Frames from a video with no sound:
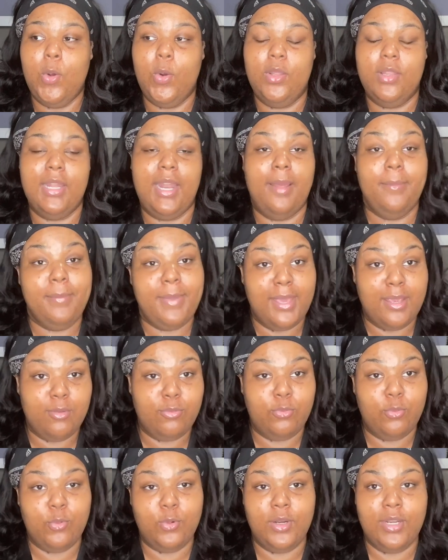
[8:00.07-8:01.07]
that I begged
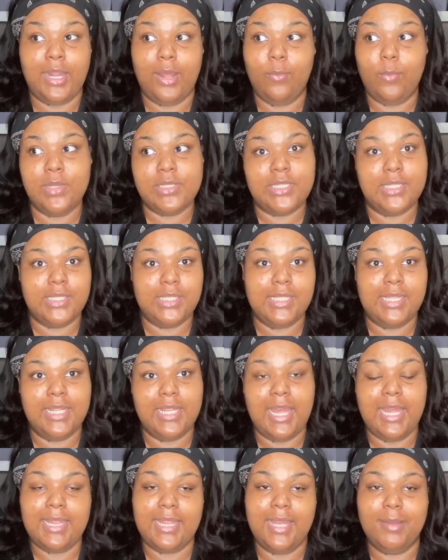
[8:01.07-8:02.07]
for and I wasn't going to get
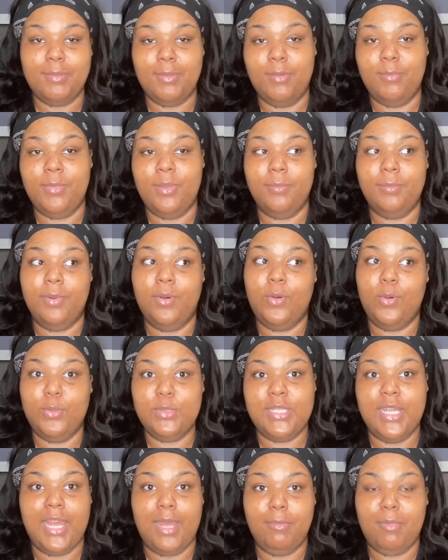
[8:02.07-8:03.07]
at that moment, but the whole
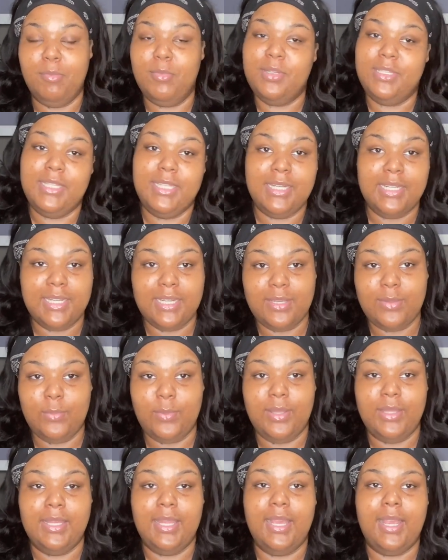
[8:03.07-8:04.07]
time I'm going to get it
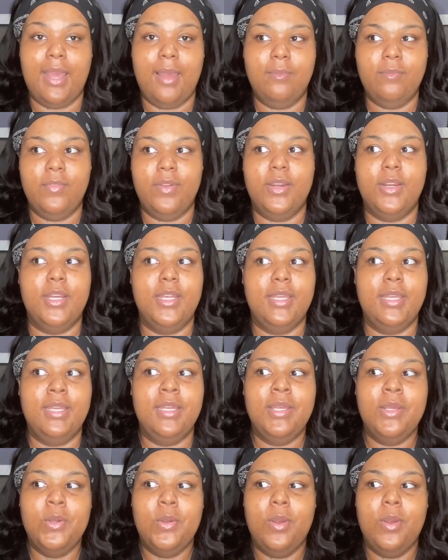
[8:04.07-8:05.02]
anyway. Like, I'm very